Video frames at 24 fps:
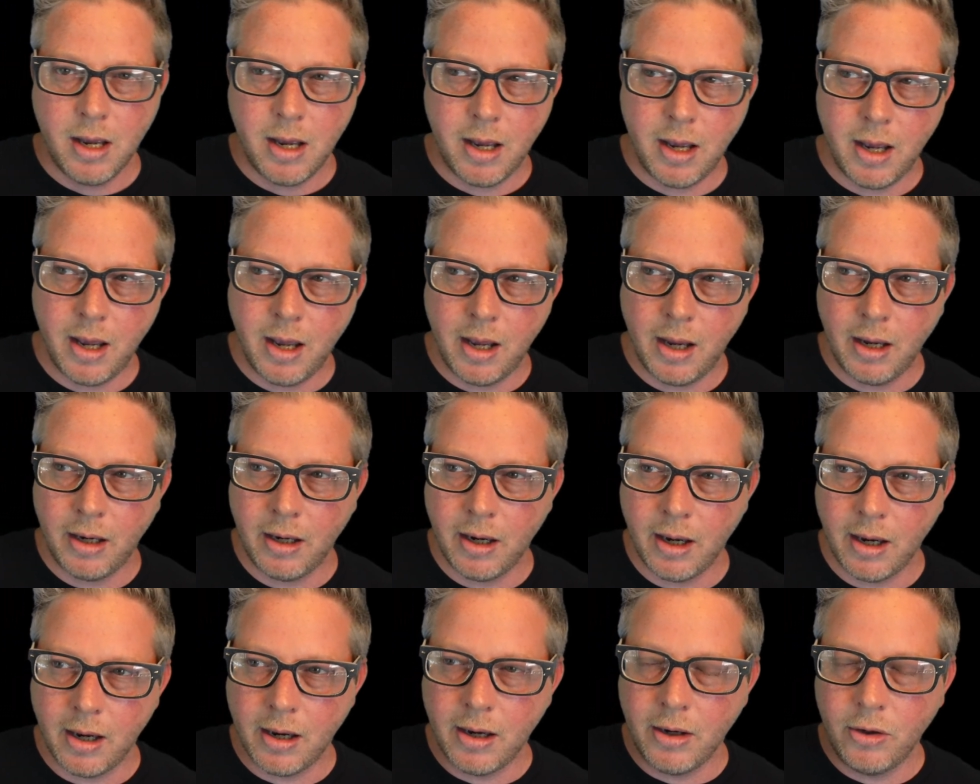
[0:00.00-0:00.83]
and
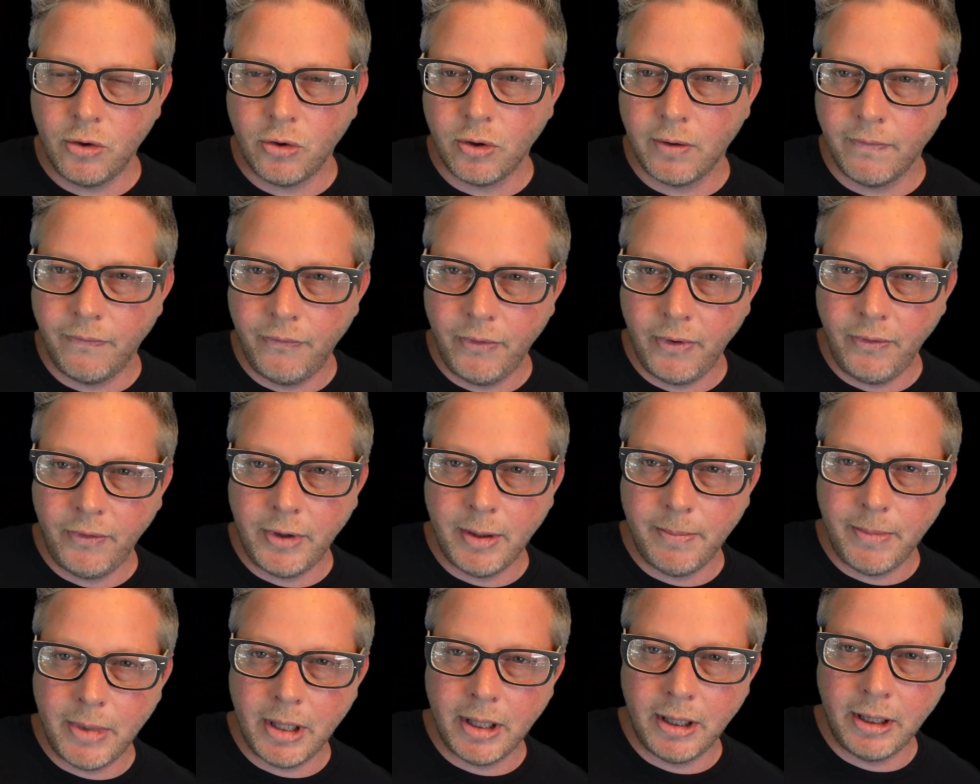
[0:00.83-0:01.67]
150
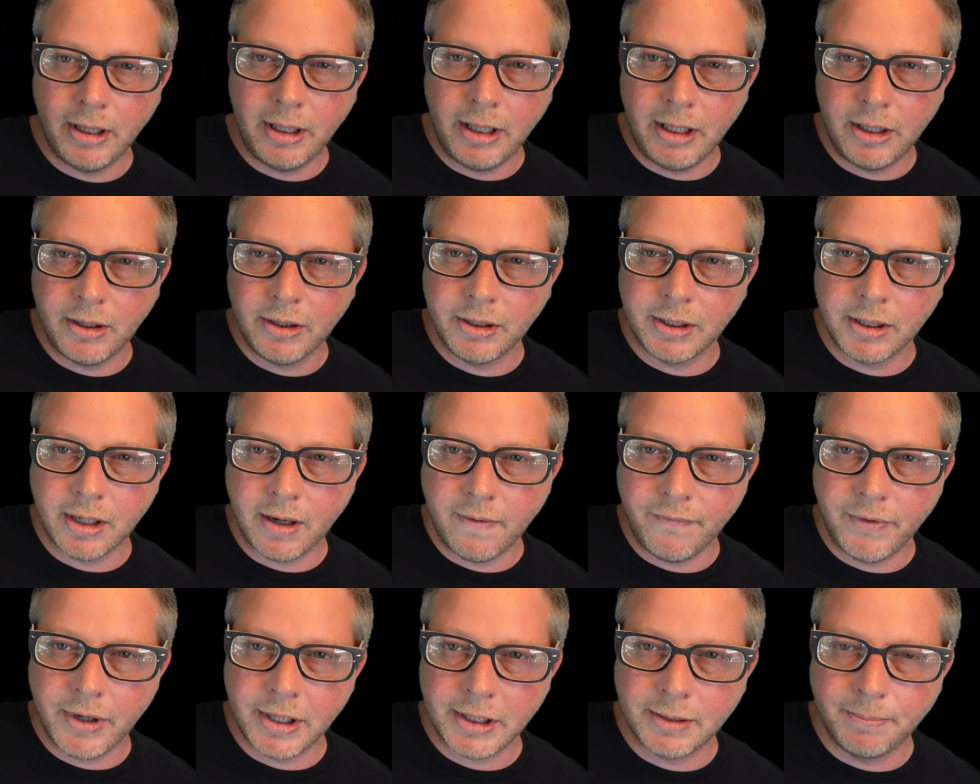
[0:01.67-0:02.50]
milliliters
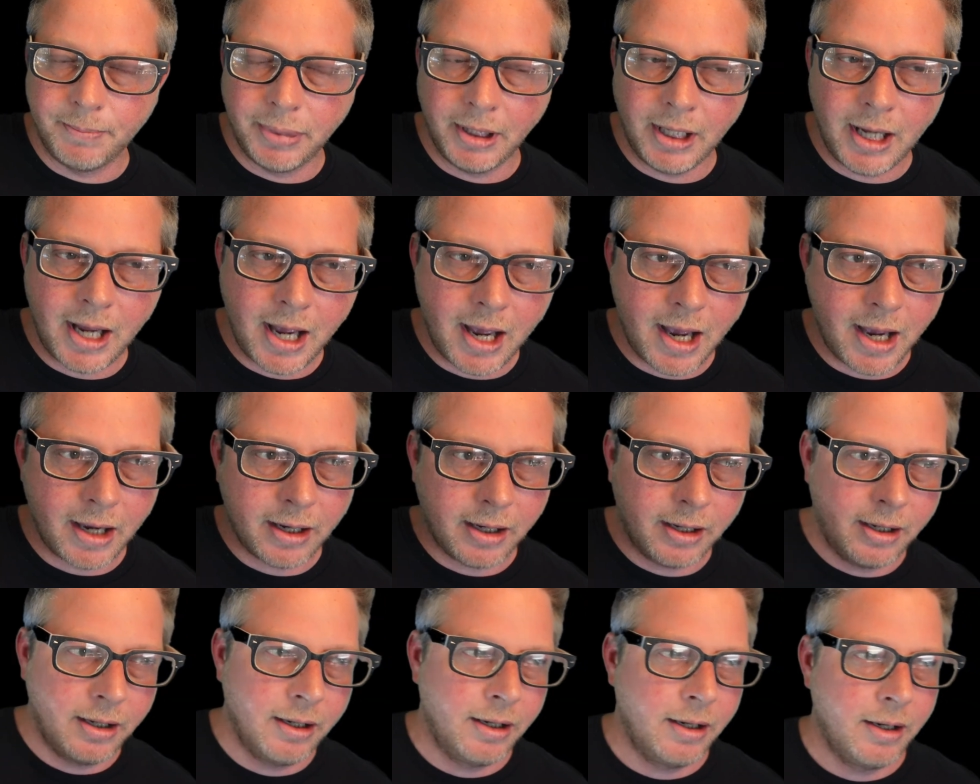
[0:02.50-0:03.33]
of this black,
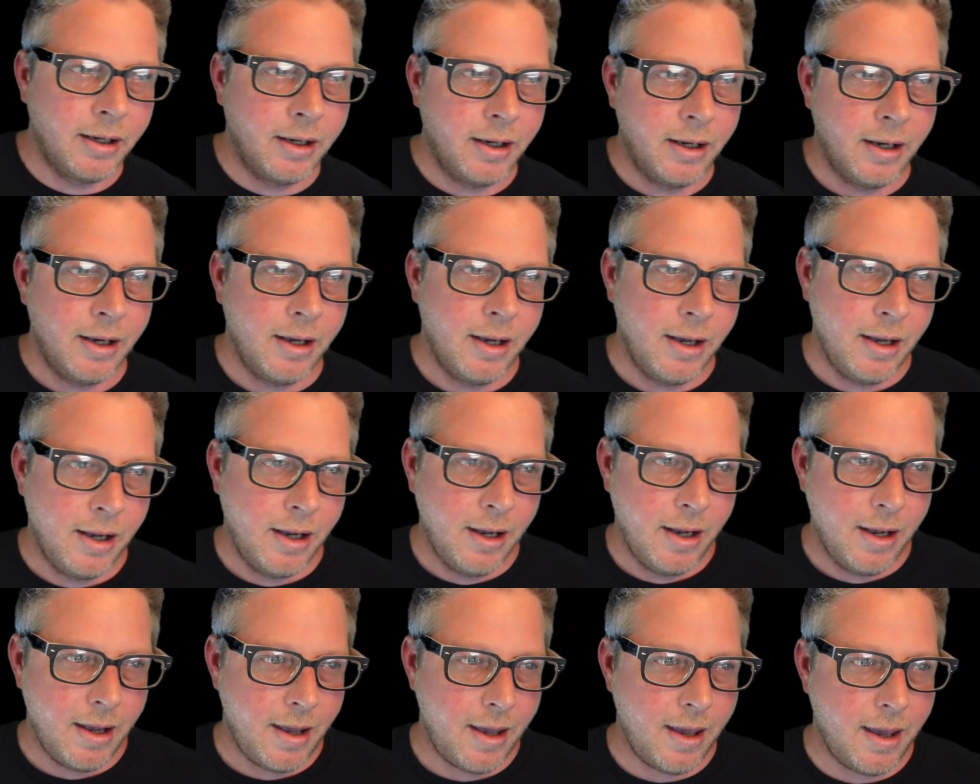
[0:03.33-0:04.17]

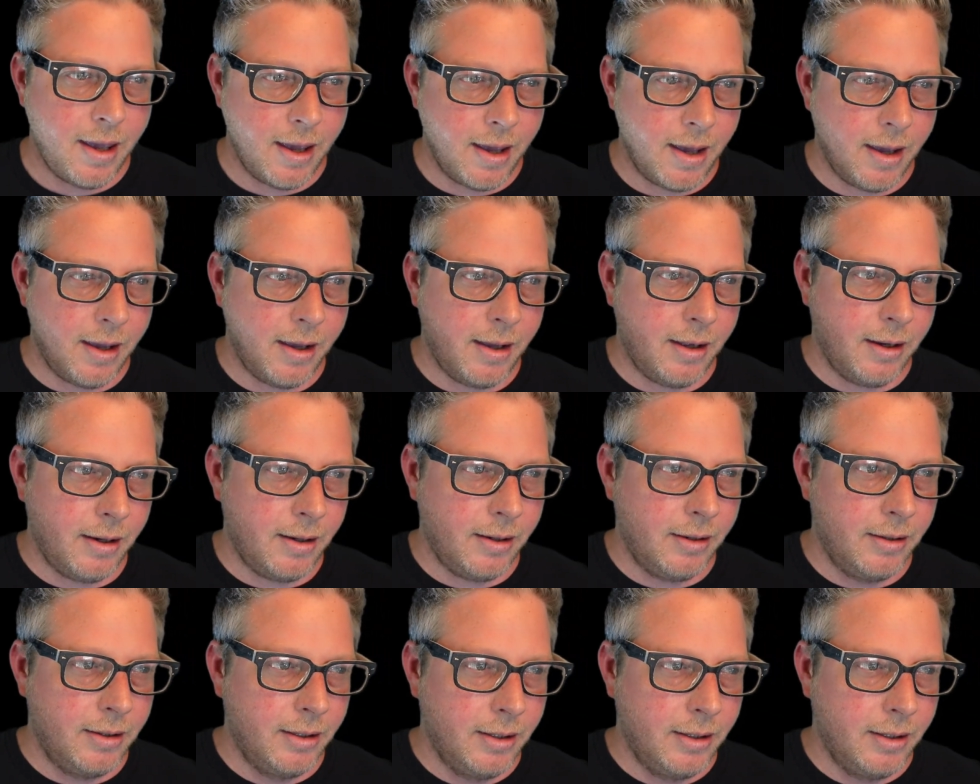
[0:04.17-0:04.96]
and